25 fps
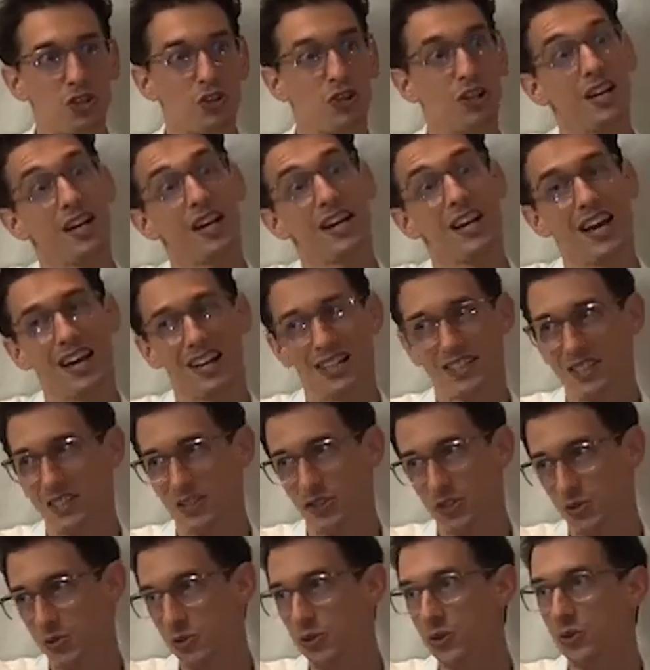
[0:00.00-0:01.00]
they're connected
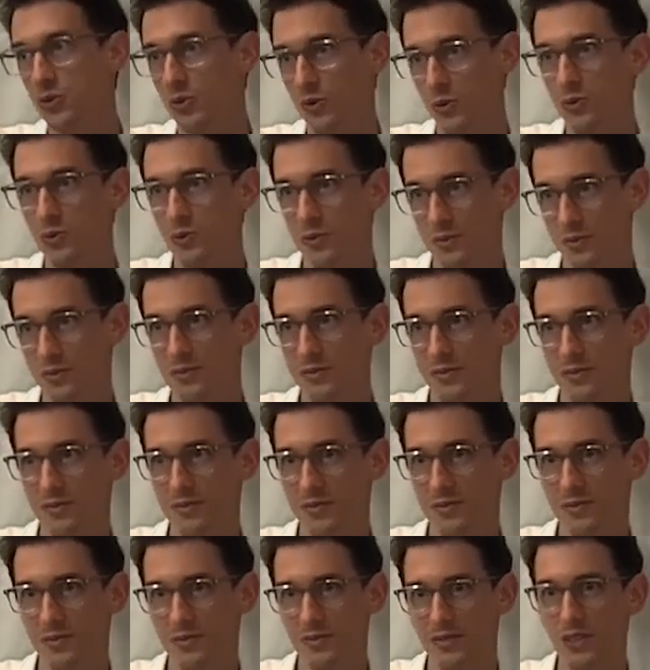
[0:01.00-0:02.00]
to you,
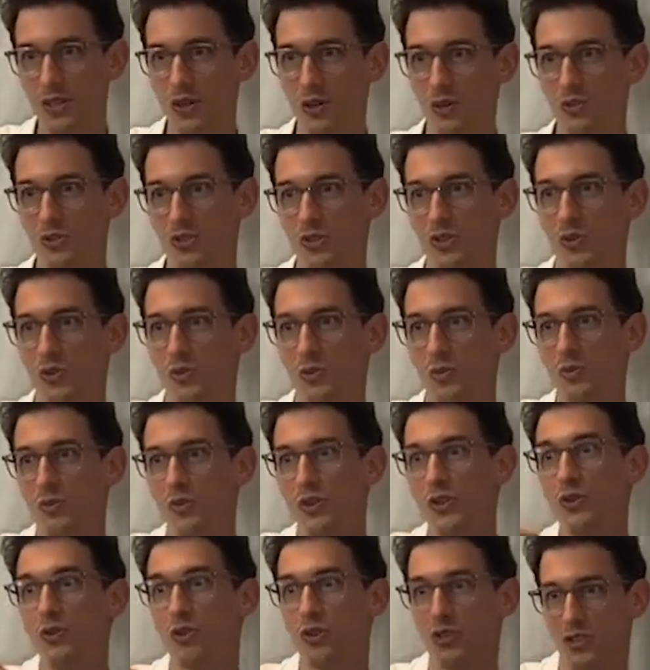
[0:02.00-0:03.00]
you also
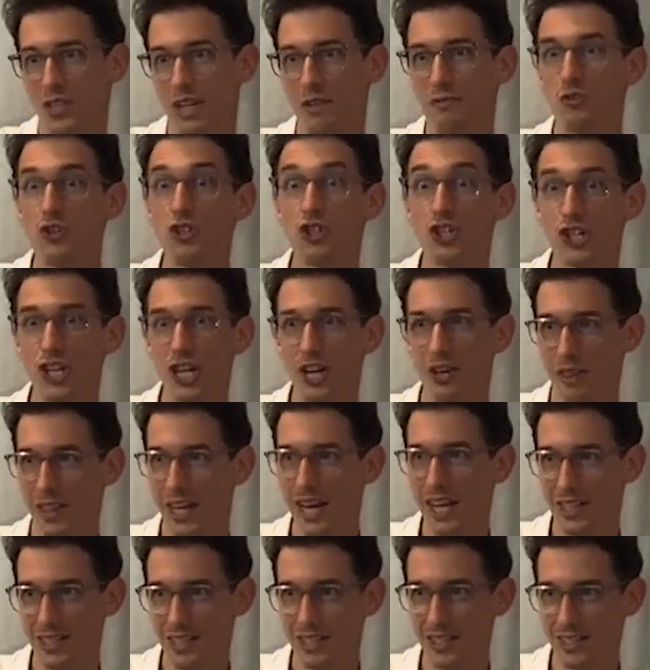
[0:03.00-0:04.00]
have to share
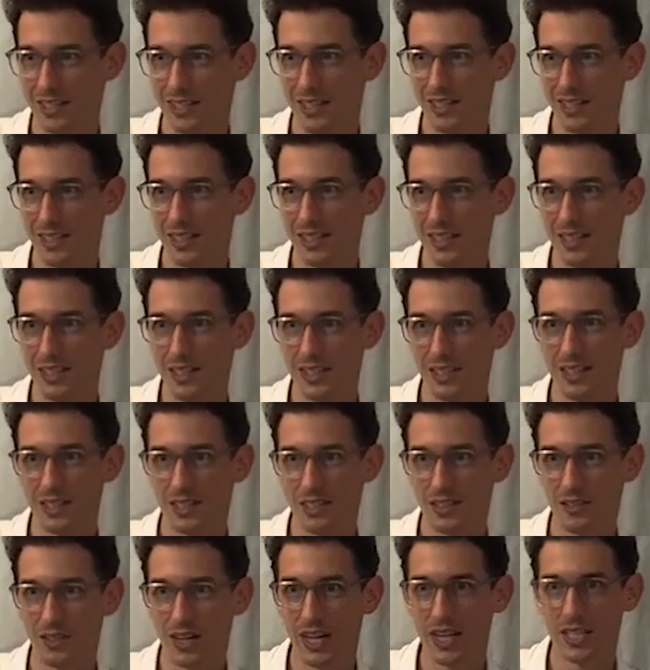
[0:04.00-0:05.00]
that,
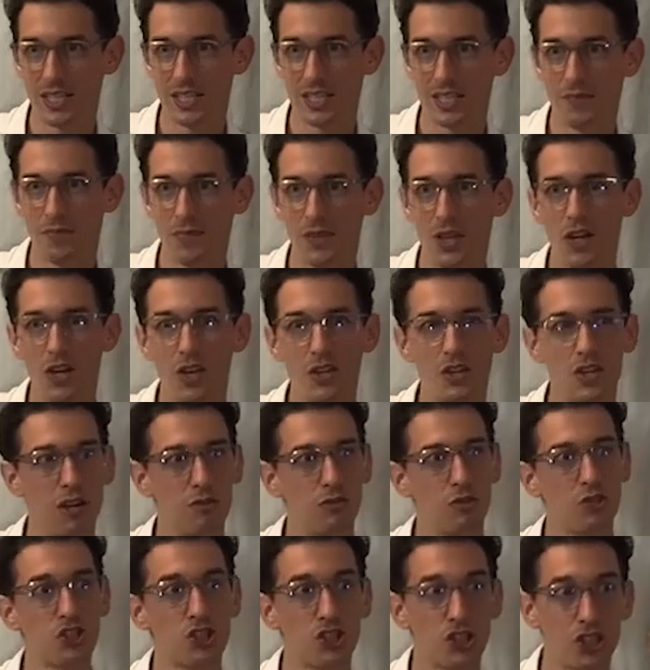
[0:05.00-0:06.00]
right? You
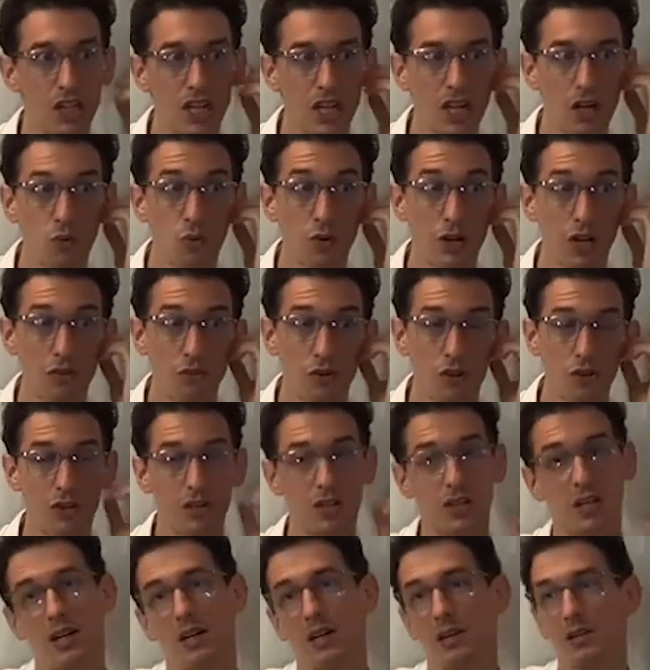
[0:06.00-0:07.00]
have to share
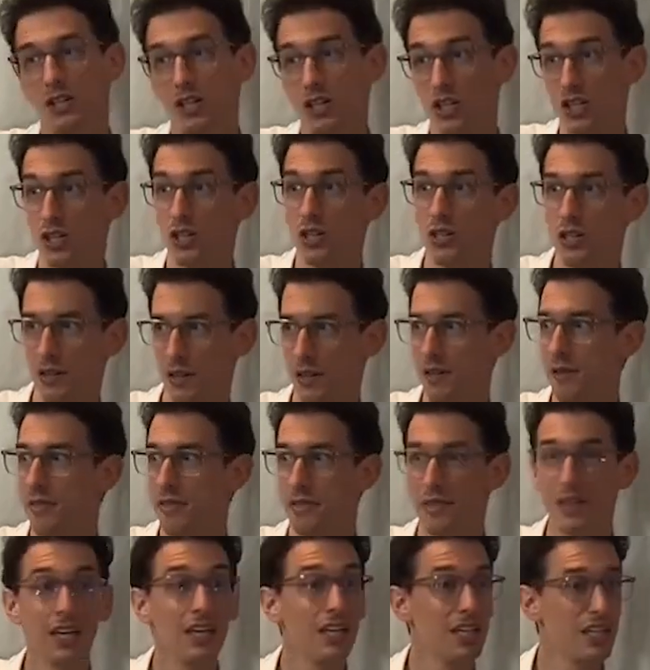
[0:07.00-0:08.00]
whatever
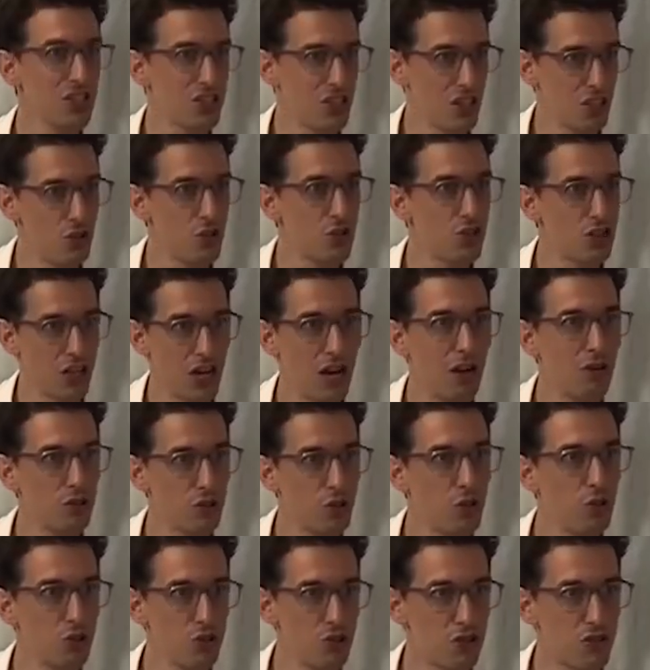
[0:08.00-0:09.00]
things that your child
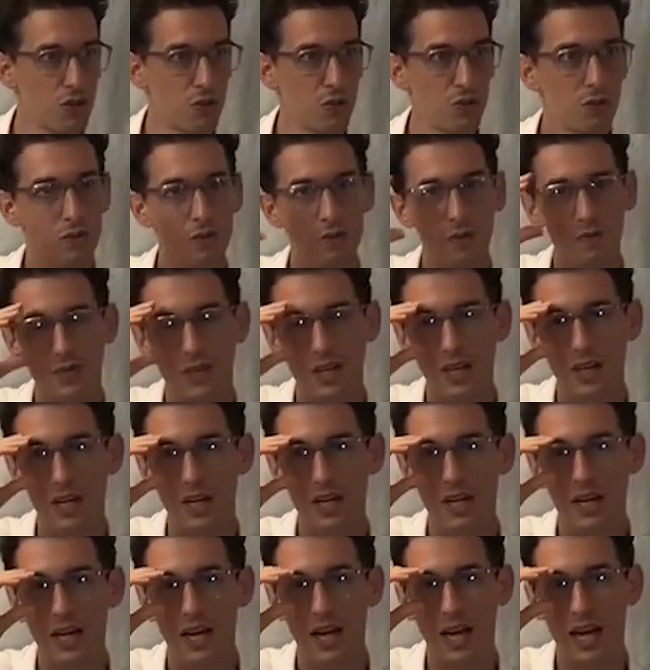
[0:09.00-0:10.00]
goes through.
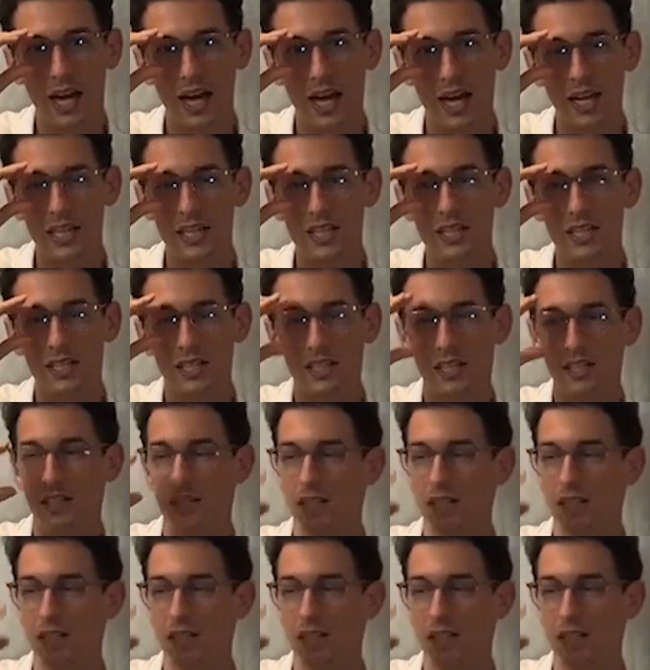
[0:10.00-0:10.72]
And